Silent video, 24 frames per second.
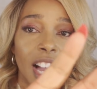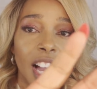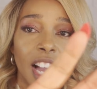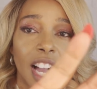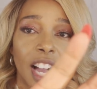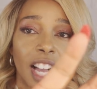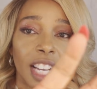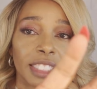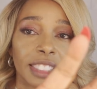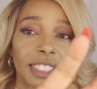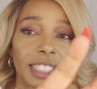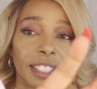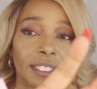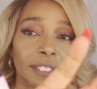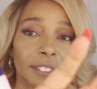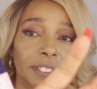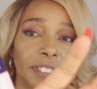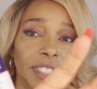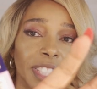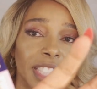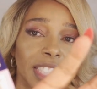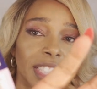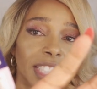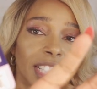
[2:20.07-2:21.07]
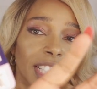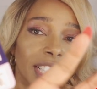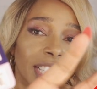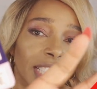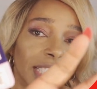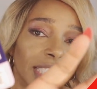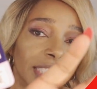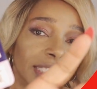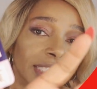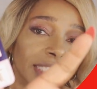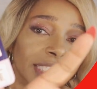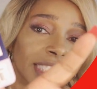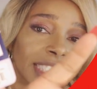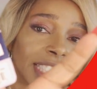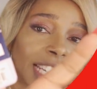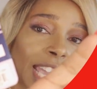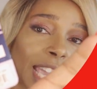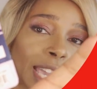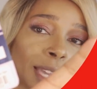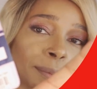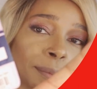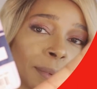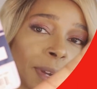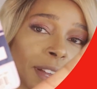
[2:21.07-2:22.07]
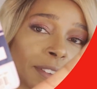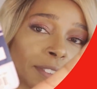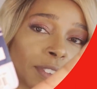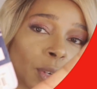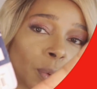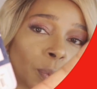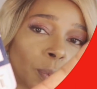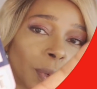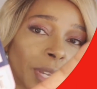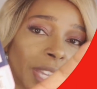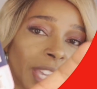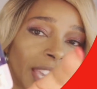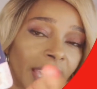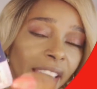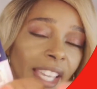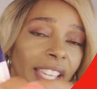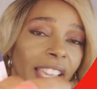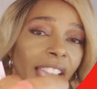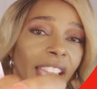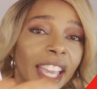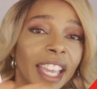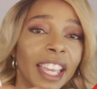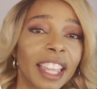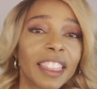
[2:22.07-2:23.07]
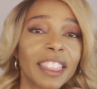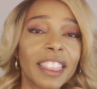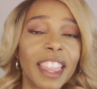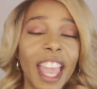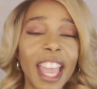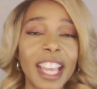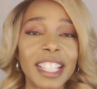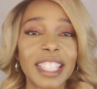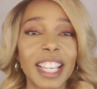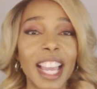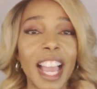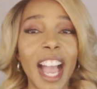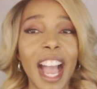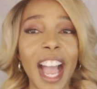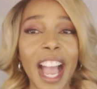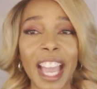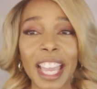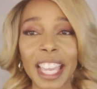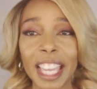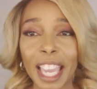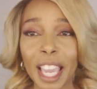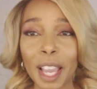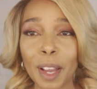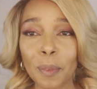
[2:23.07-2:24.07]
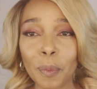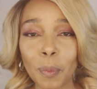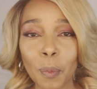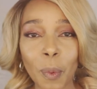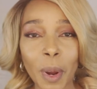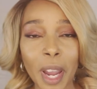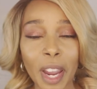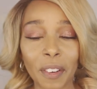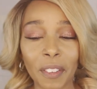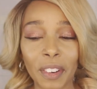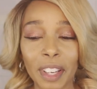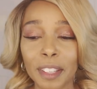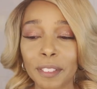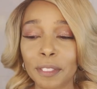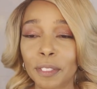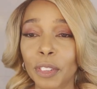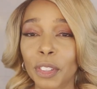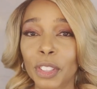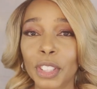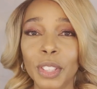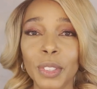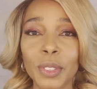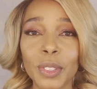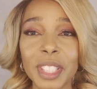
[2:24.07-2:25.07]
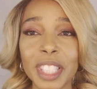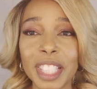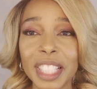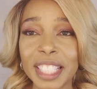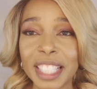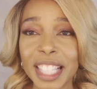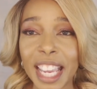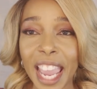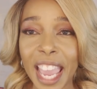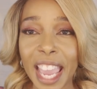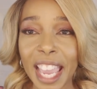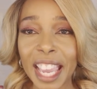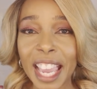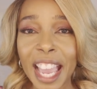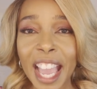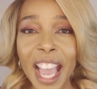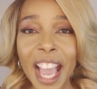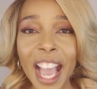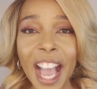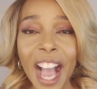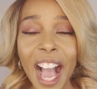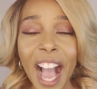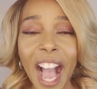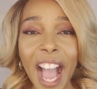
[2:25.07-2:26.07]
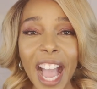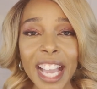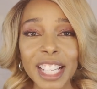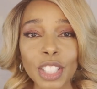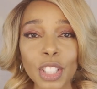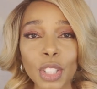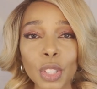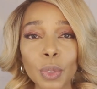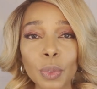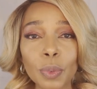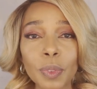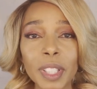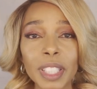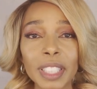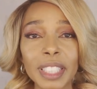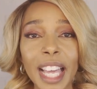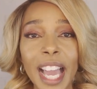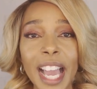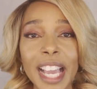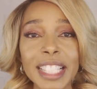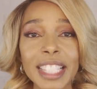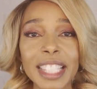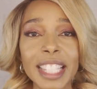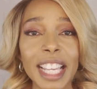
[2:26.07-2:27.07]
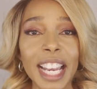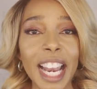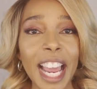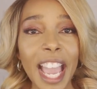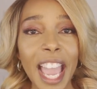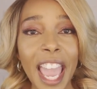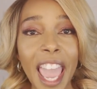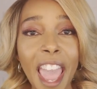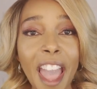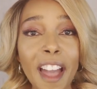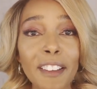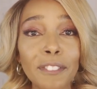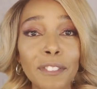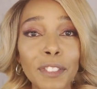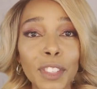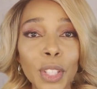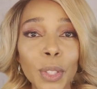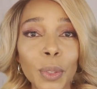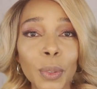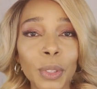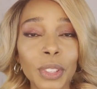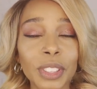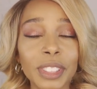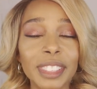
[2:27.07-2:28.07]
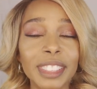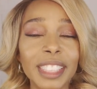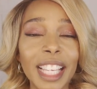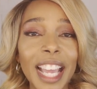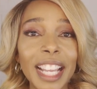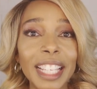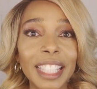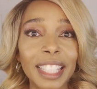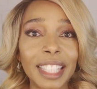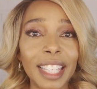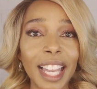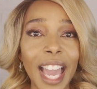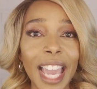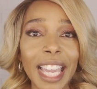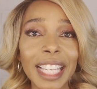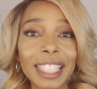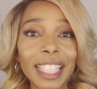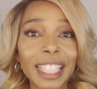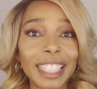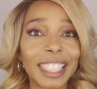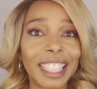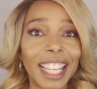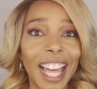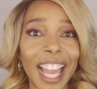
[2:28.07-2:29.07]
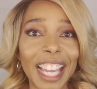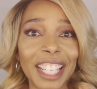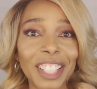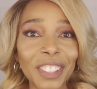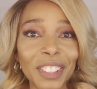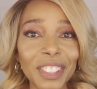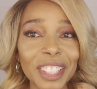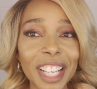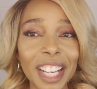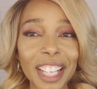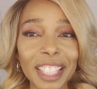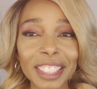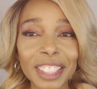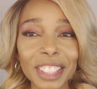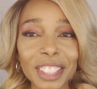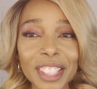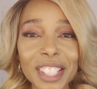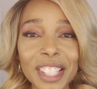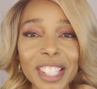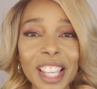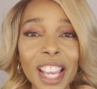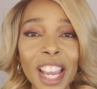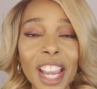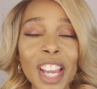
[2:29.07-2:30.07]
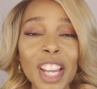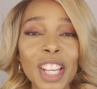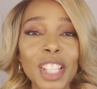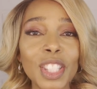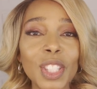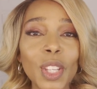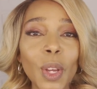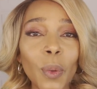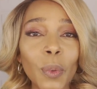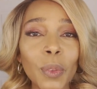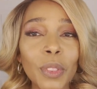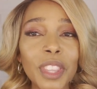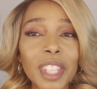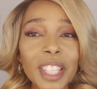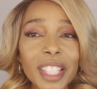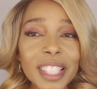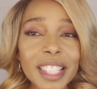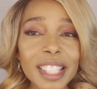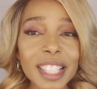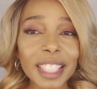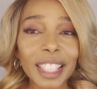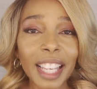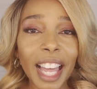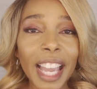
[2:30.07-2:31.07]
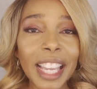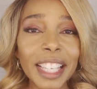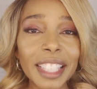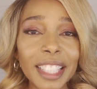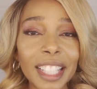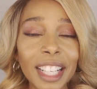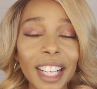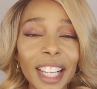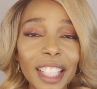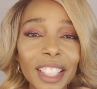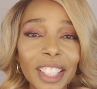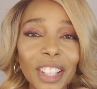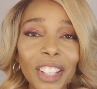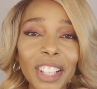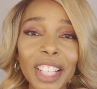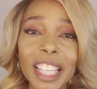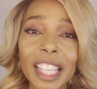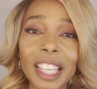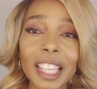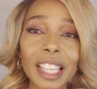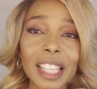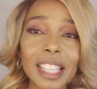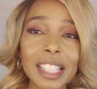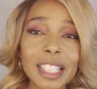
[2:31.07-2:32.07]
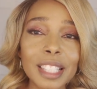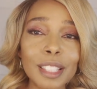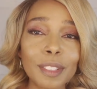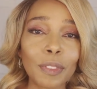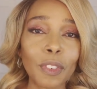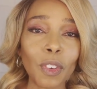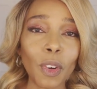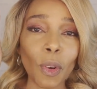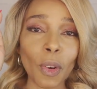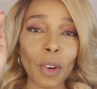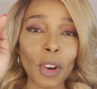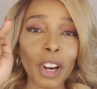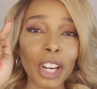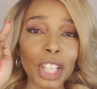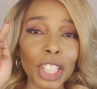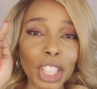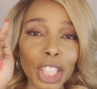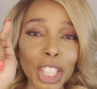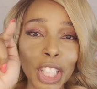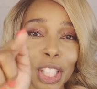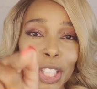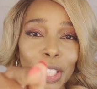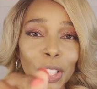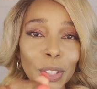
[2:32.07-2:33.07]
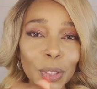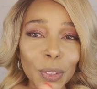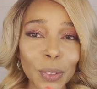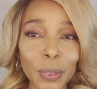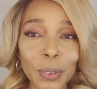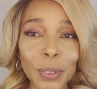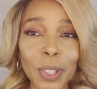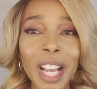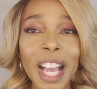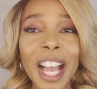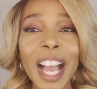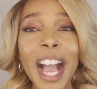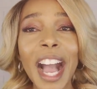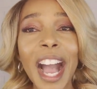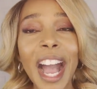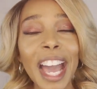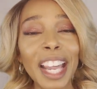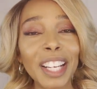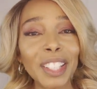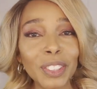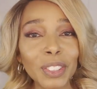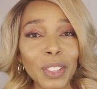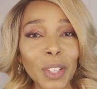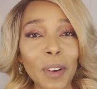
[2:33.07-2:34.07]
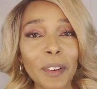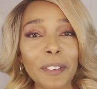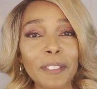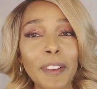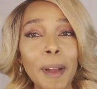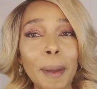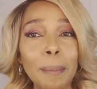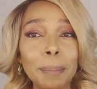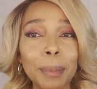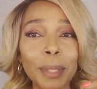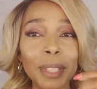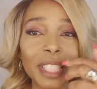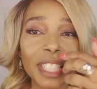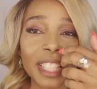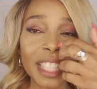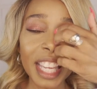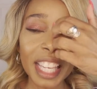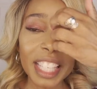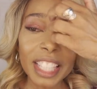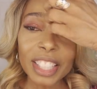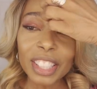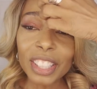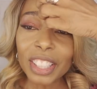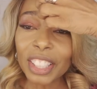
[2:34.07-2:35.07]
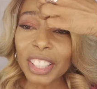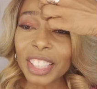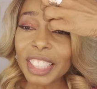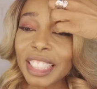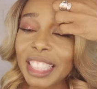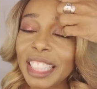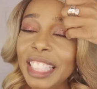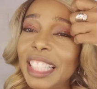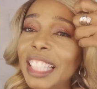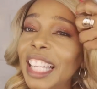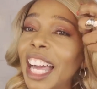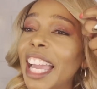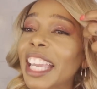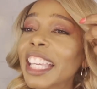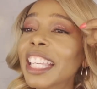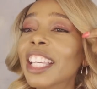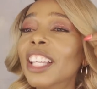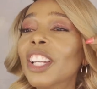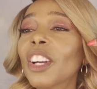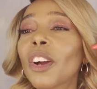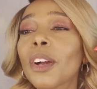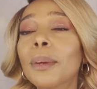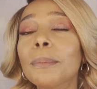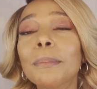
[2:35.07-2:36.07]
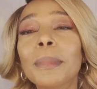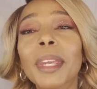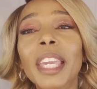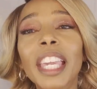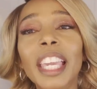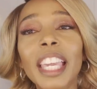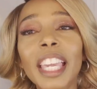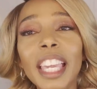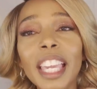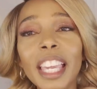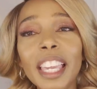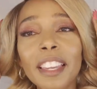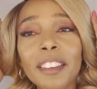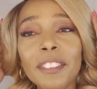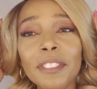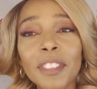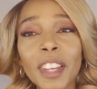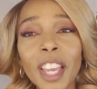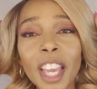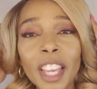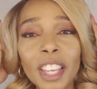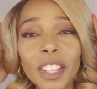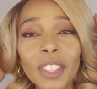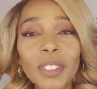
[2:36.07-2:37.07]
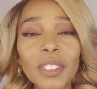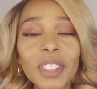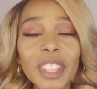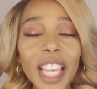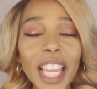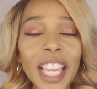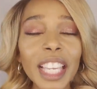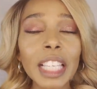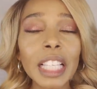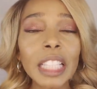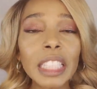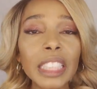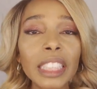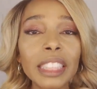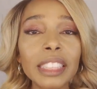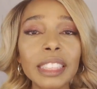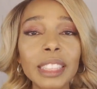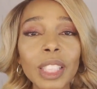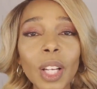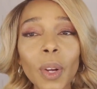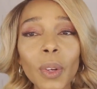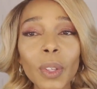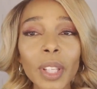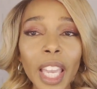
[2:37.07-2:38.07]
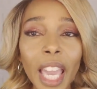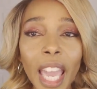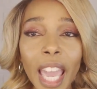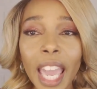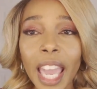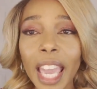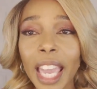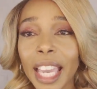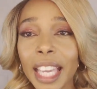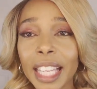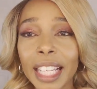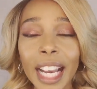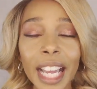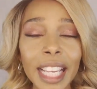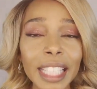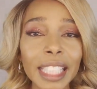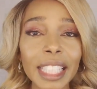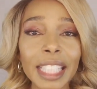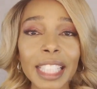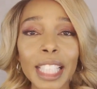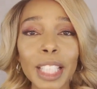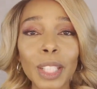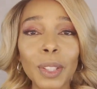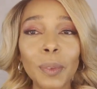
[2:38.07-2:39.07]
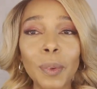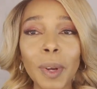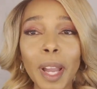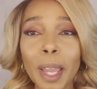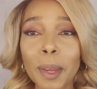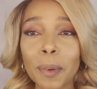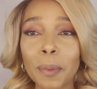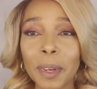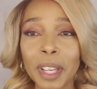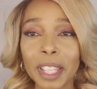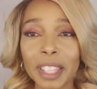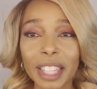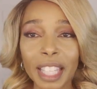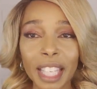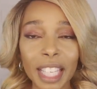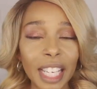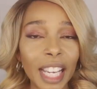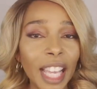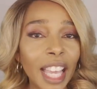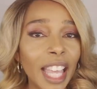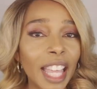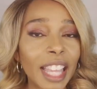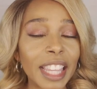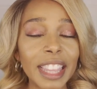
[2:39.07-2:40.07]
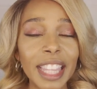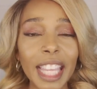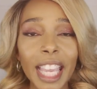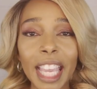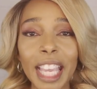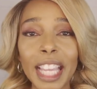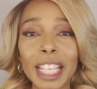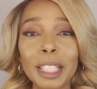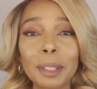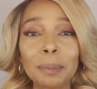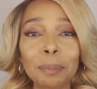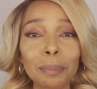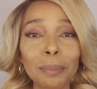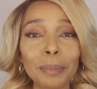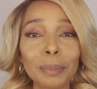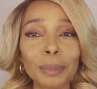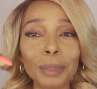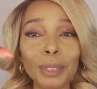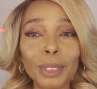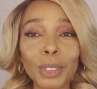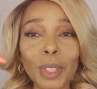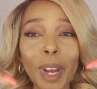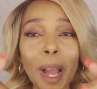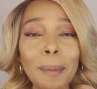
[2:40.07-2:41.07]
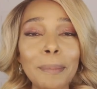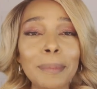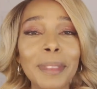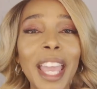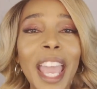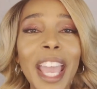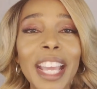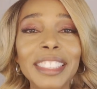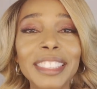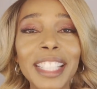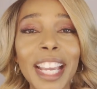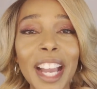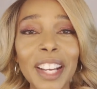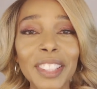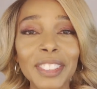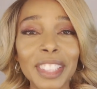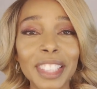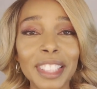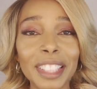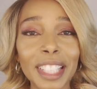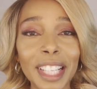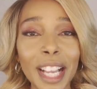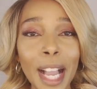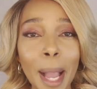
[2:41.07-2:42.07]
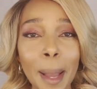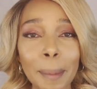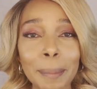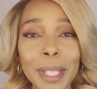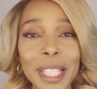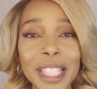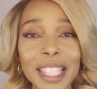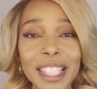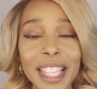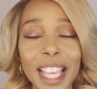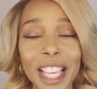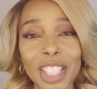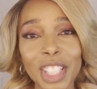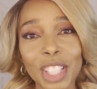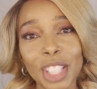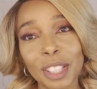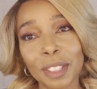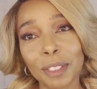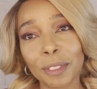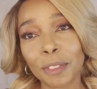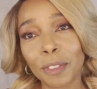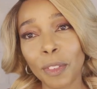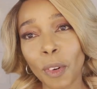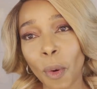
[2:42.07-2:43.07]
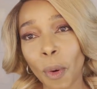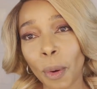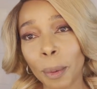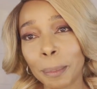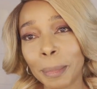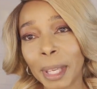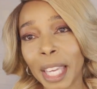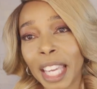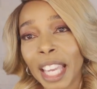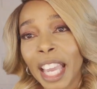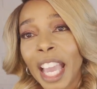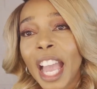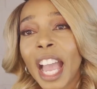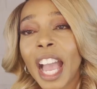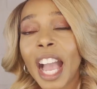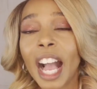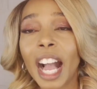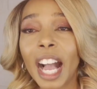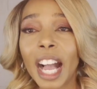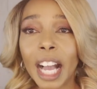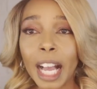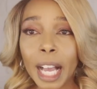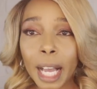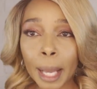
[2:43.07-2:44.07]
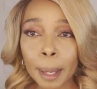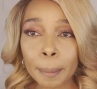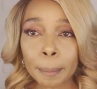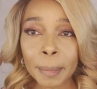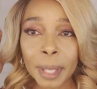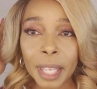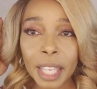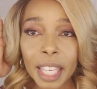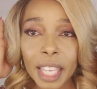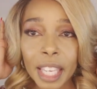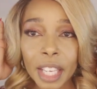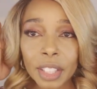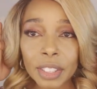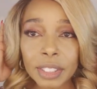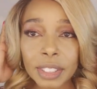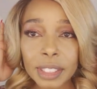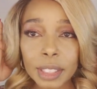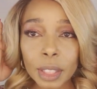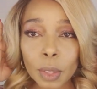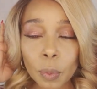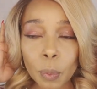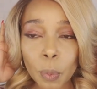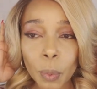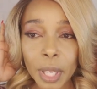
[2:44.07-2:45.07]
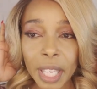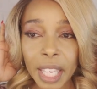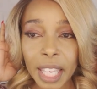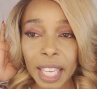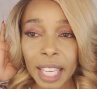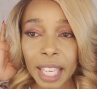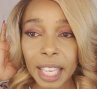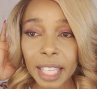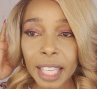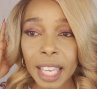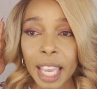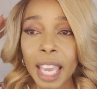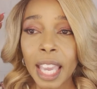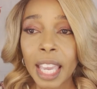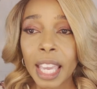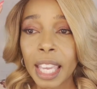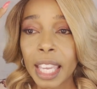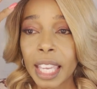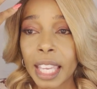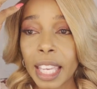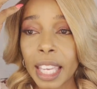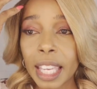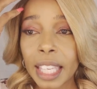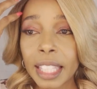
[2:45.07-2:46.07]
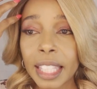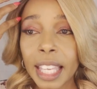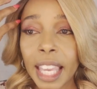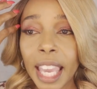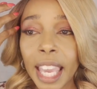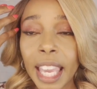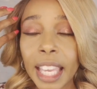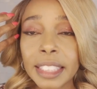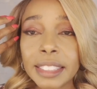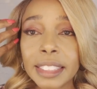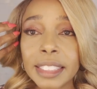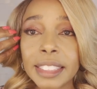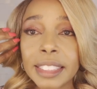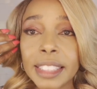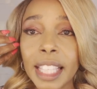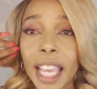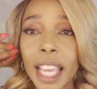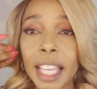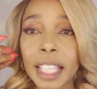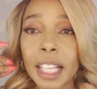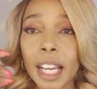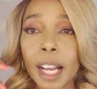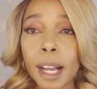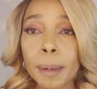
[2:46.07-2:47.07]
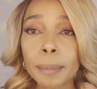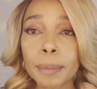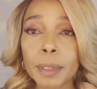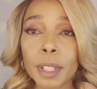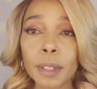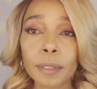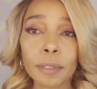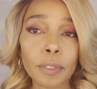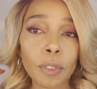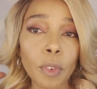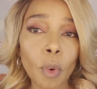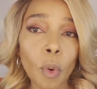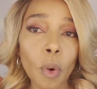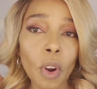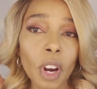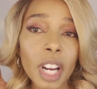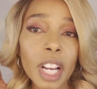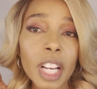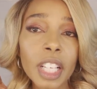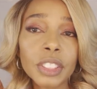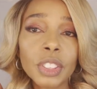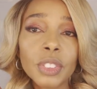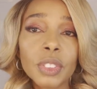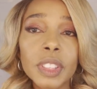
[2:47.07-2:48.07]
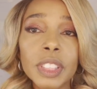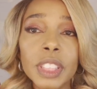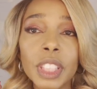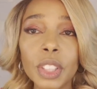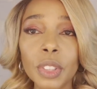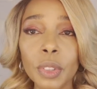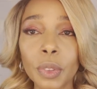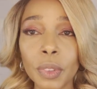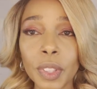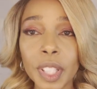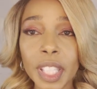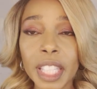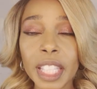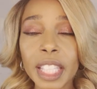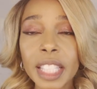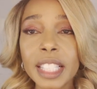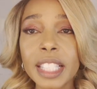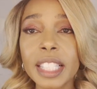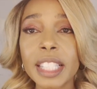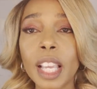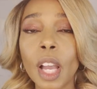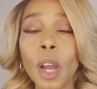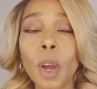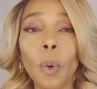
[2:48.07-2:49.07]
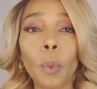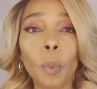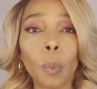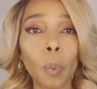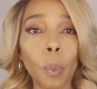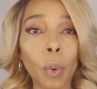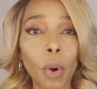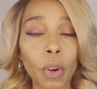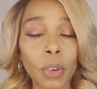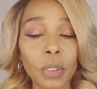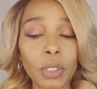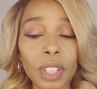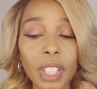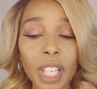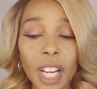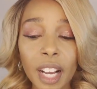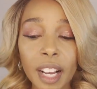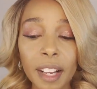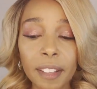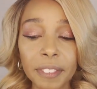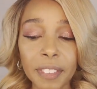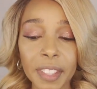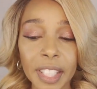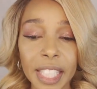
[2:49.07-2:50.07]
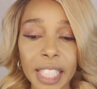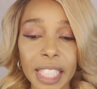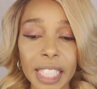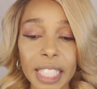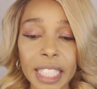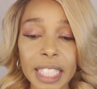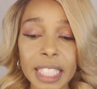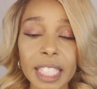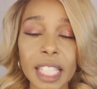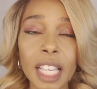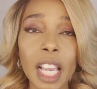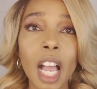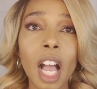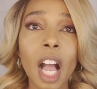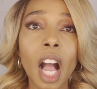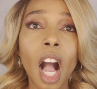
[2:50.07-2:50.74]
Uh, Davita is the name of the wig that I am wearing for you today. I do realize that I have viewers that like lighter colors, so this light color is for you. I don't know if I particularly like it on me. If you think it looks okay and I can get away with it, then drop that down in the comment section for me. Um, here's the wig. It can stand up to 400 degrees worth of heat.